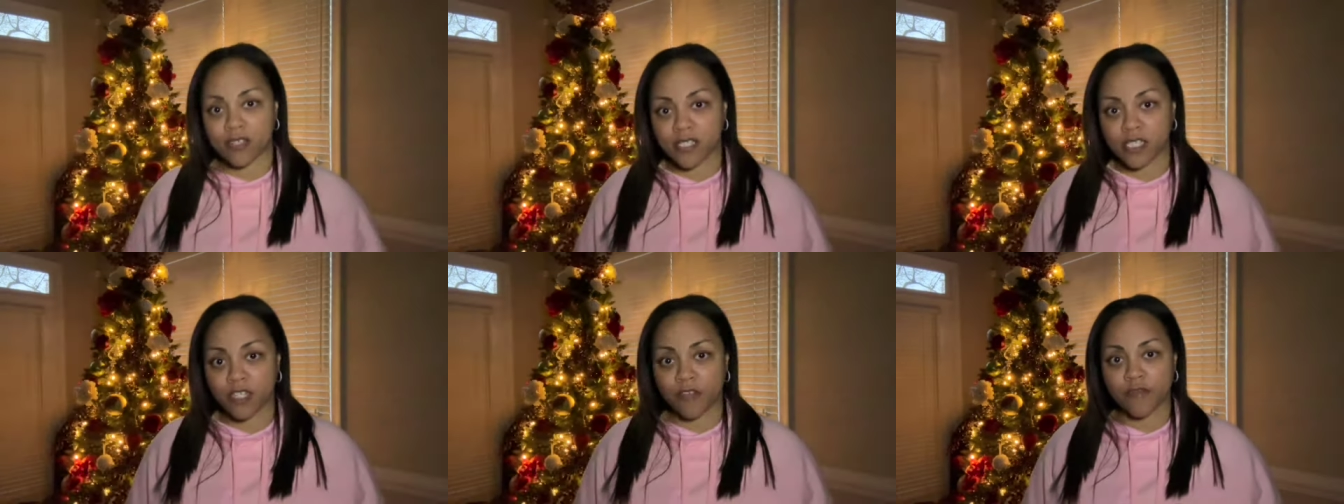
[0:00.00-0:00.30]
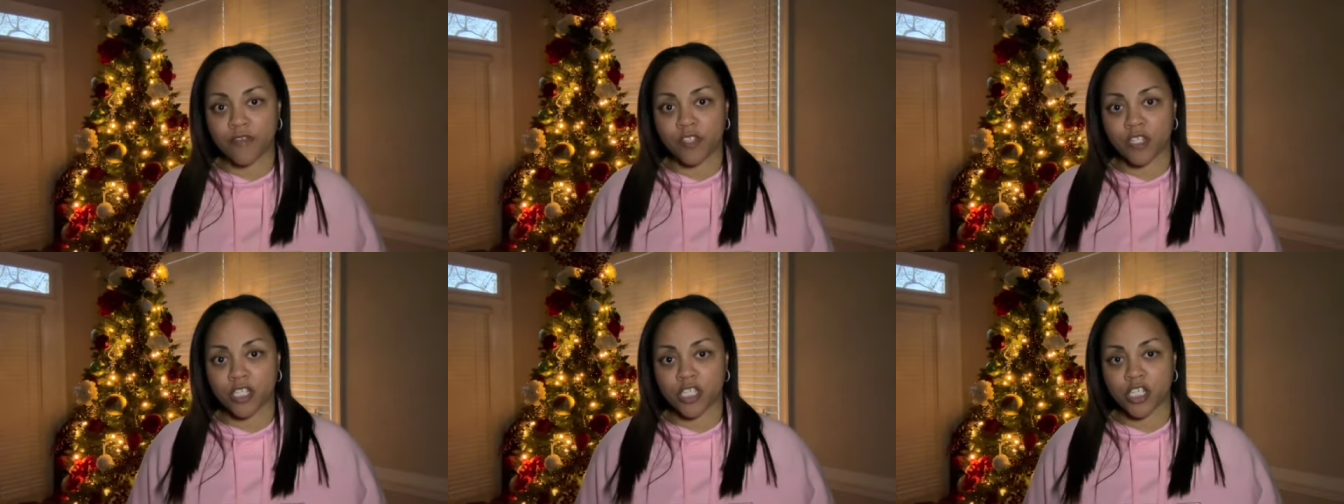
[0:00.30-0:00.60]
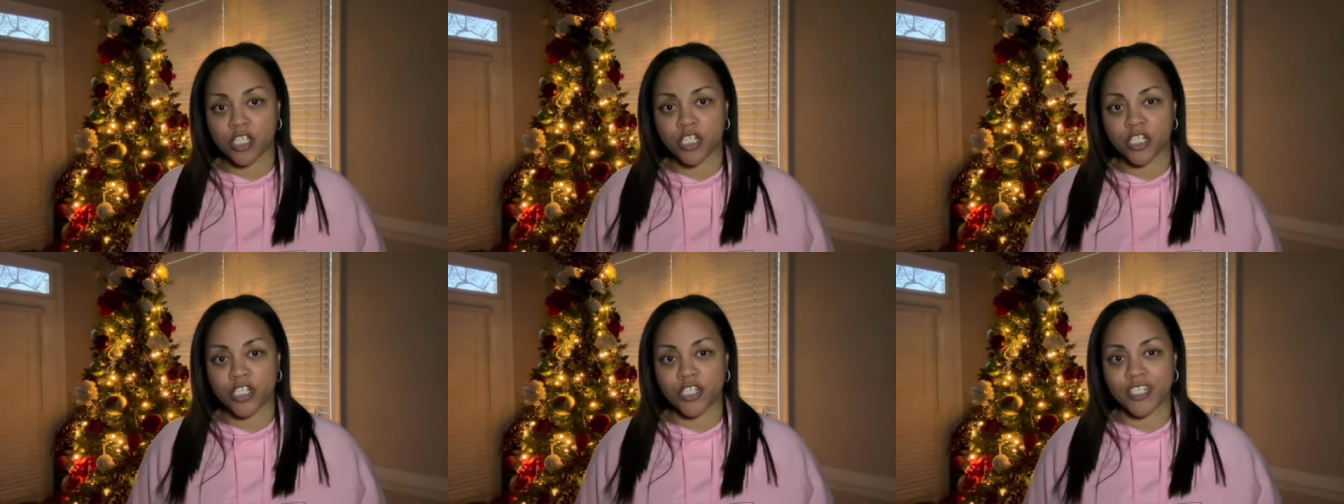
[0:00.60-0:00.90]
stuff for the
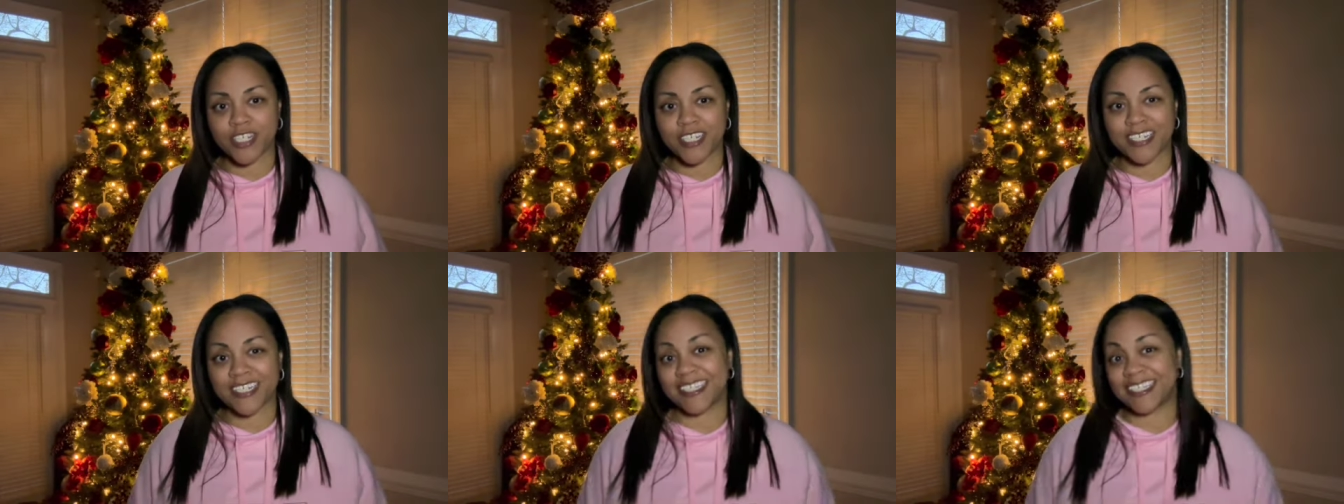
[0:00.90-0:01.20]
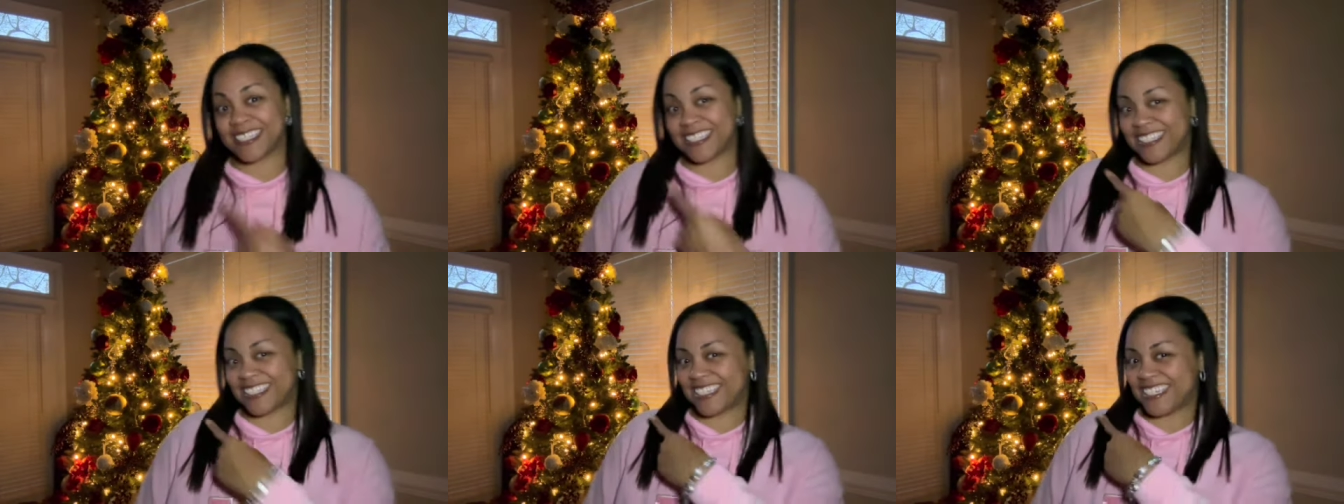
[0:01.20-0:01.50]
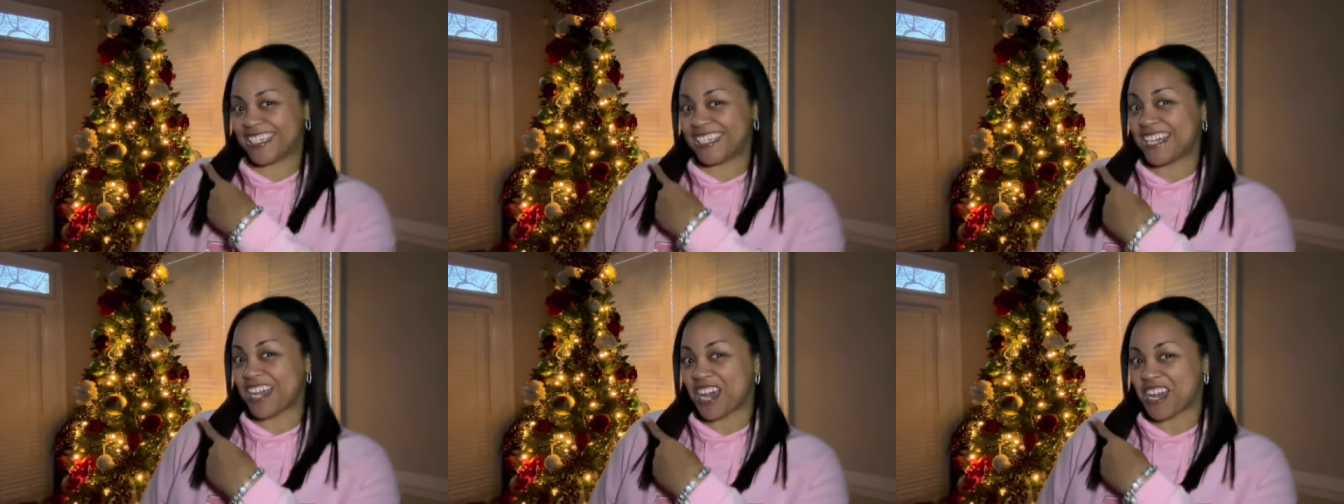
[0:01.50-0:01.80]
surgery.
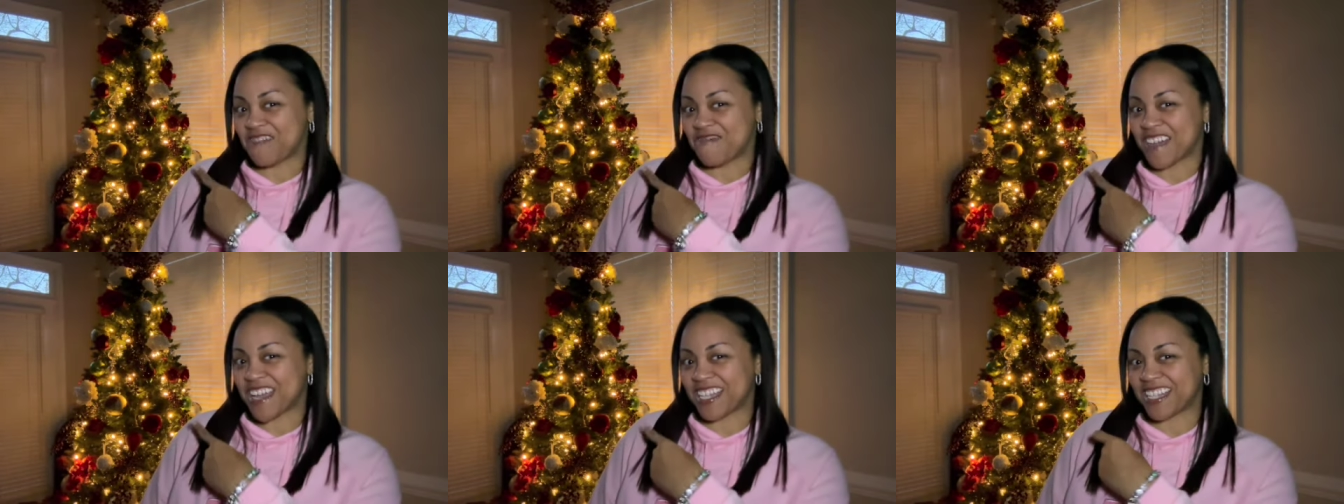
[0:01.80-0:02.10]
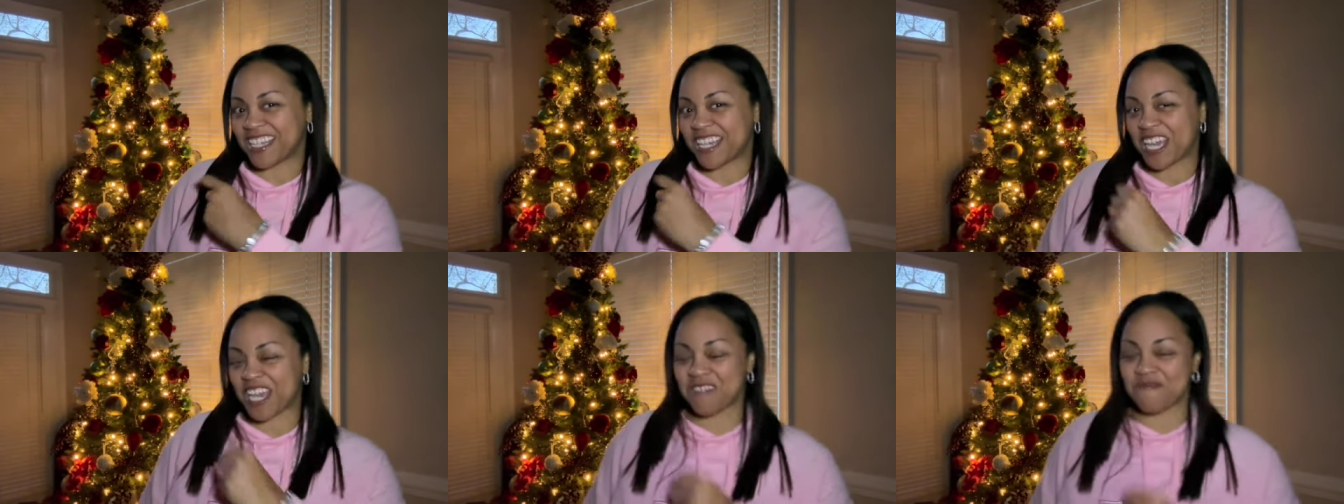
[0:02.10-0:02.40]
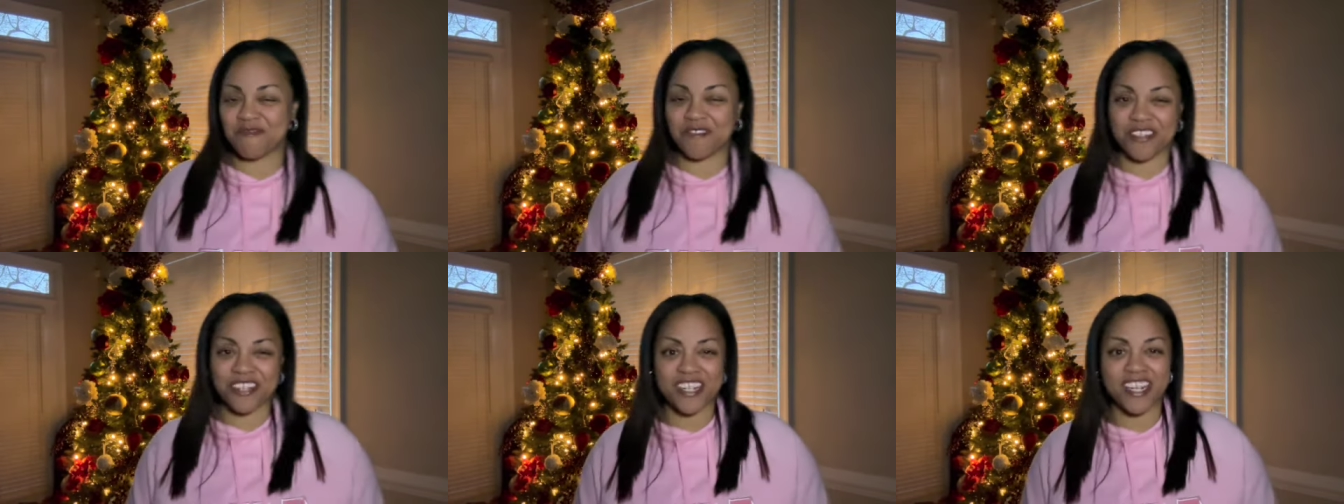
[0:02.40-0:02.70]
See, automatically
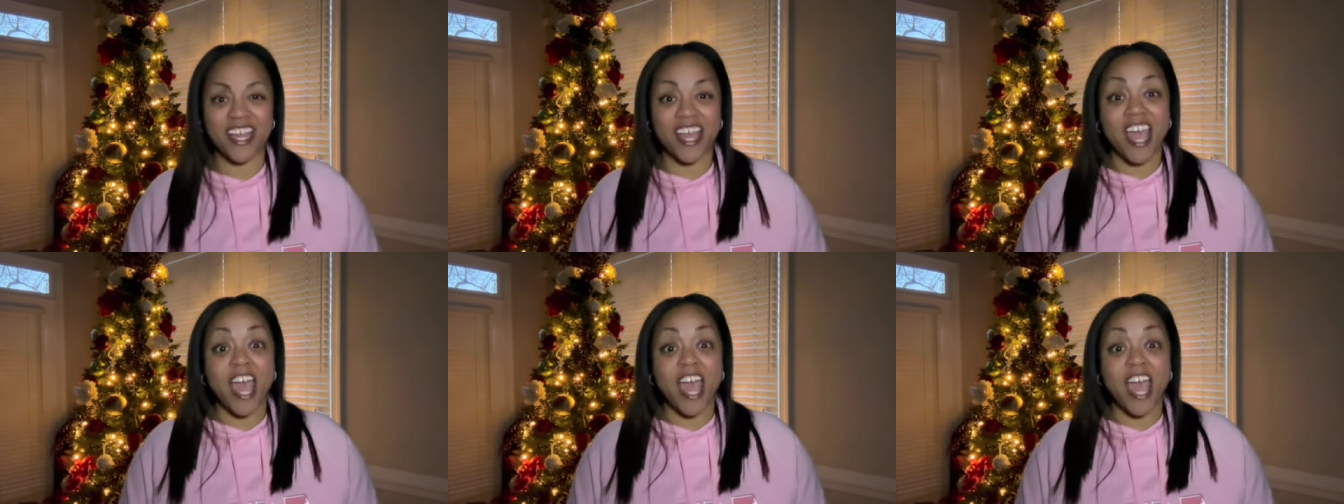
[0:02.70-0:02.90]
came on.